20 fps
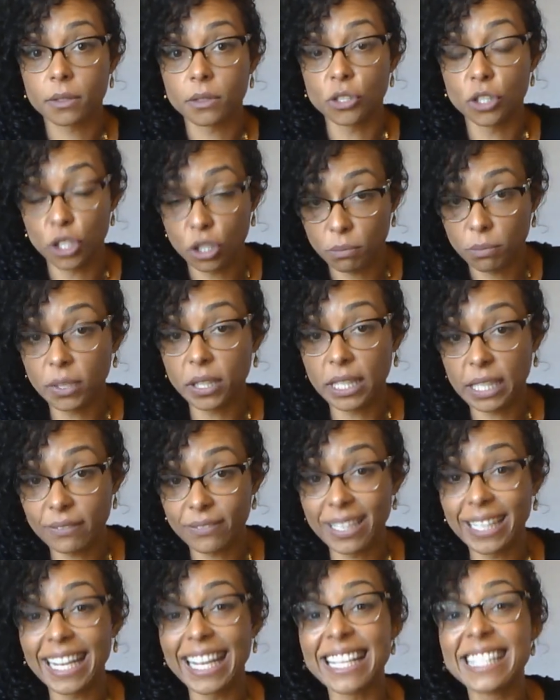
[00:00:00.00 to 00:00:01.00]
do you believe
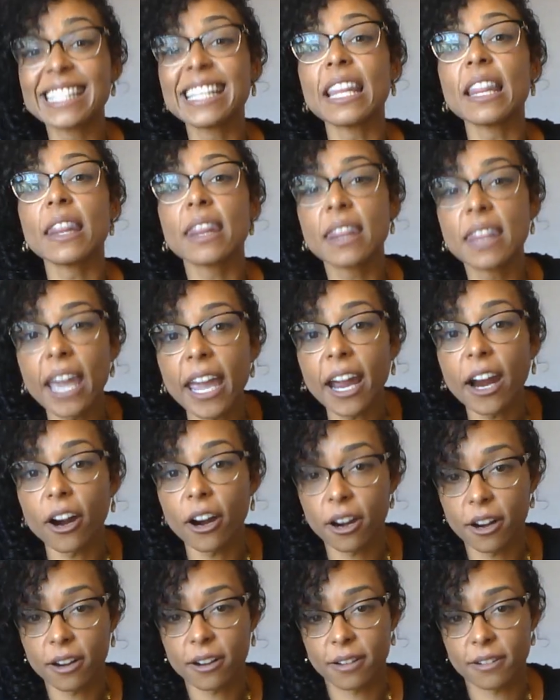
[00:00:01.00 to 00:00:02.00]
it? Is it there?